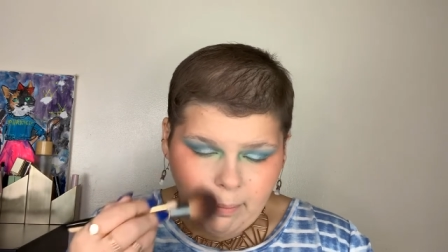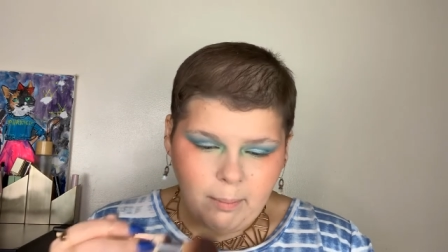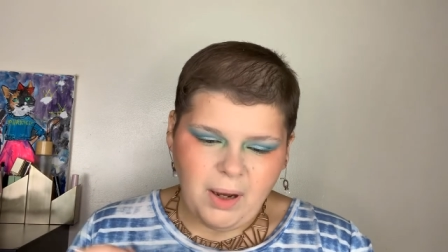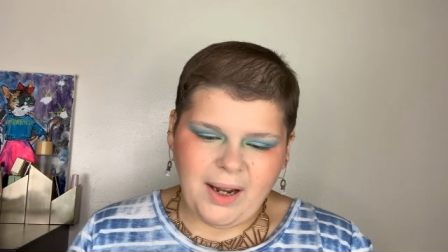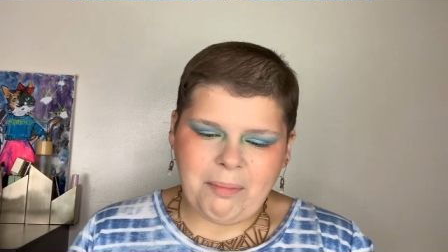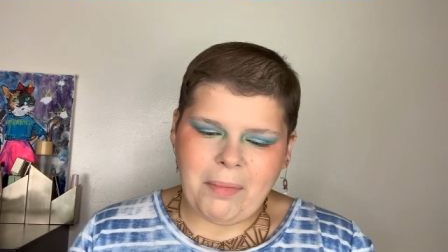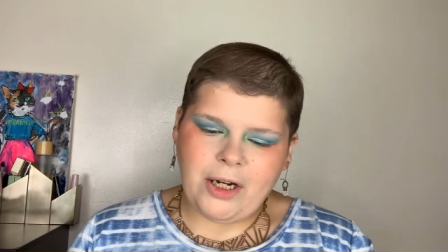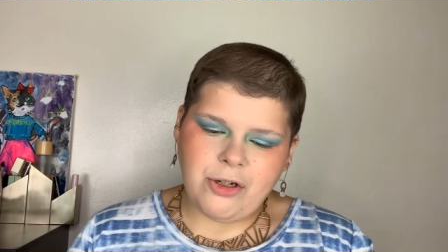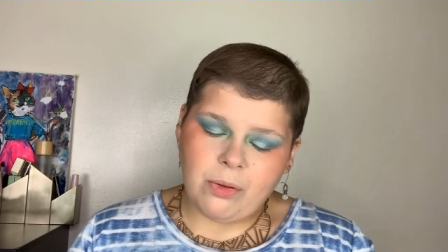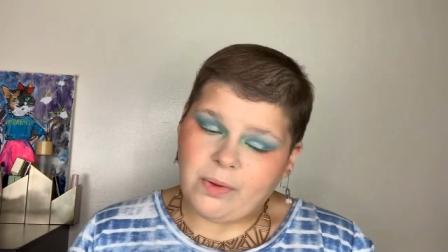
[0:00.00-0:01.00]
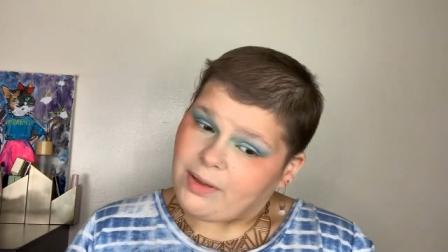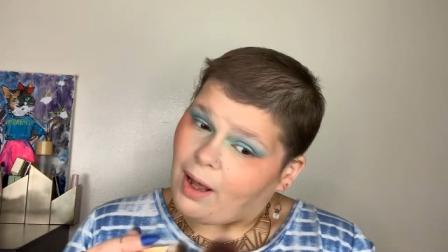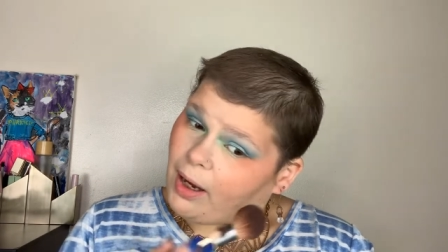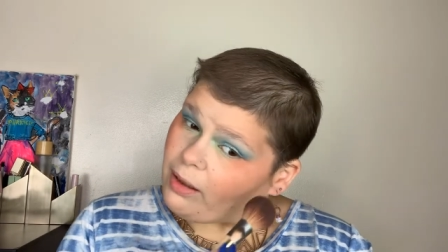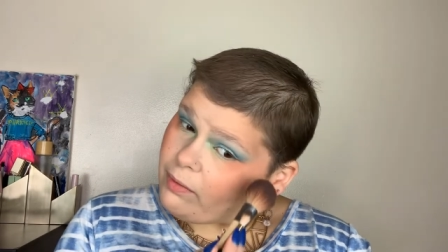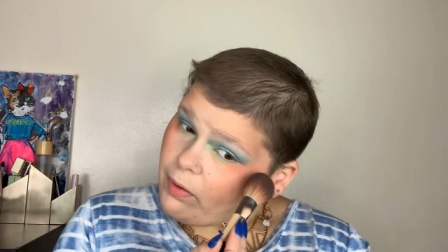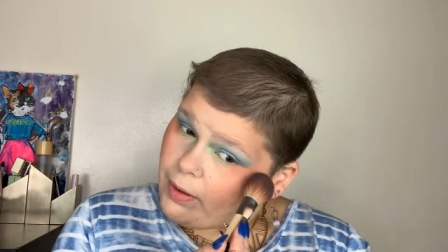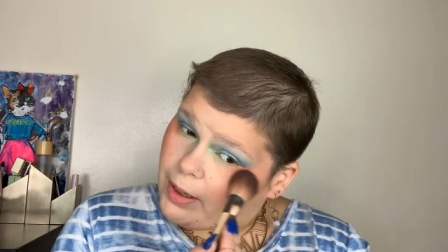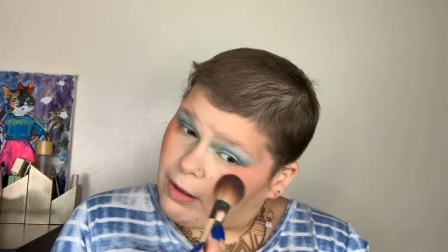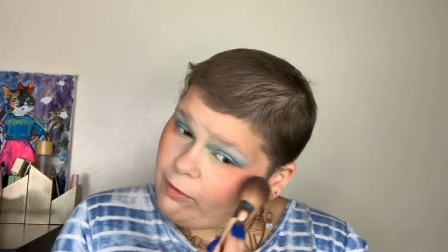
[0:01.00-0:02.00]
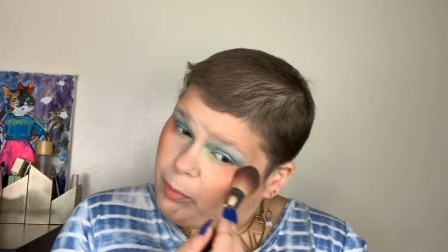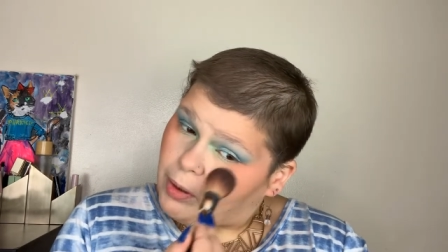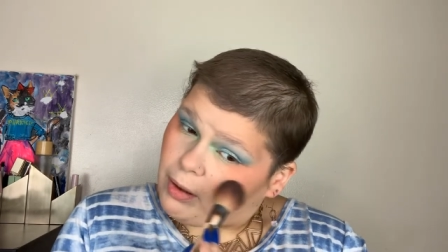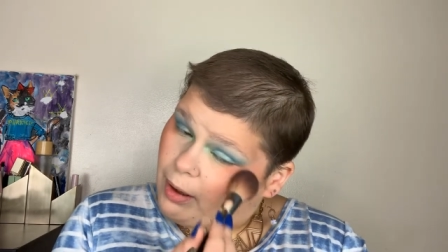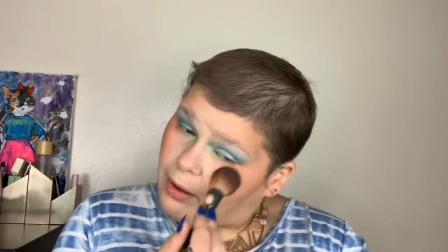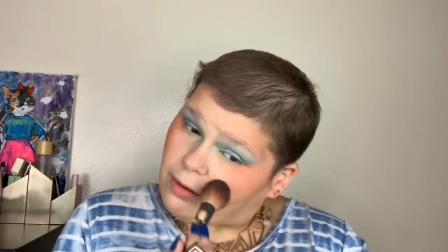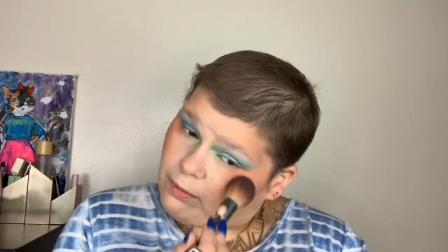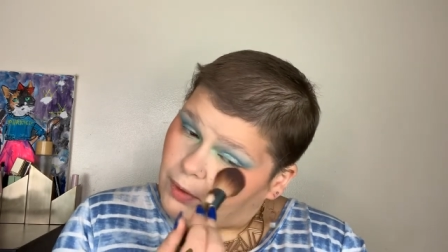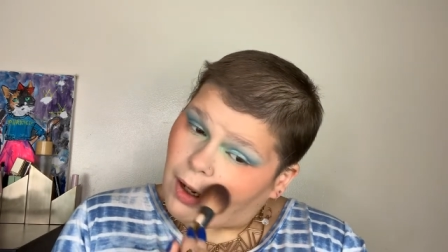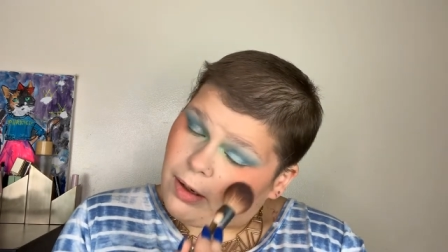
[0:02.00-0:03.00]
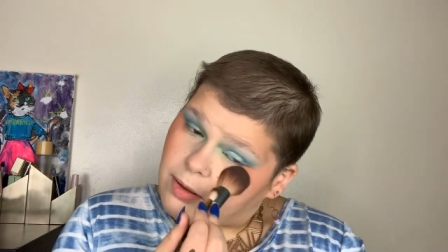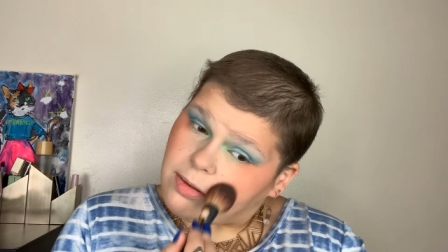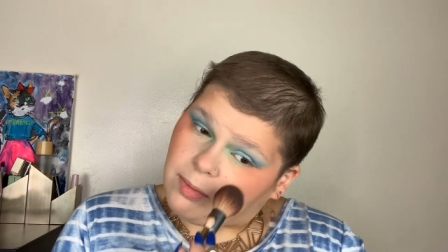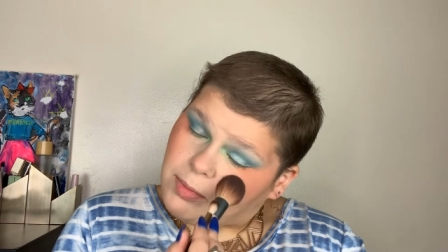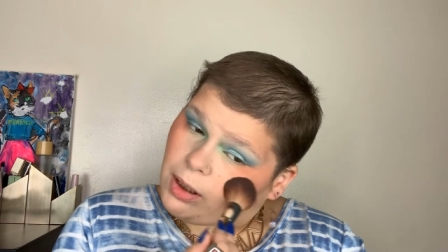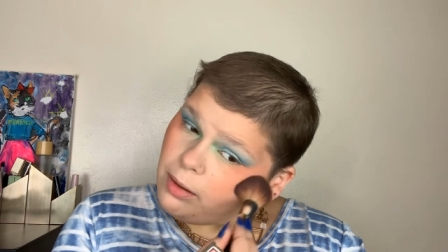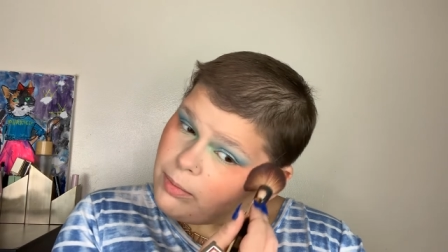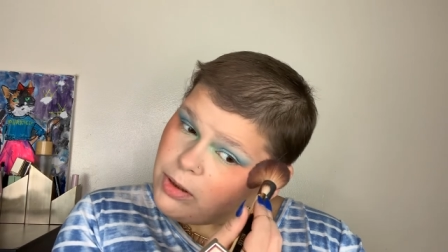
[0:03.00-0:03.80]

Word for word: My major was kind of creative, but kind of not at the same time.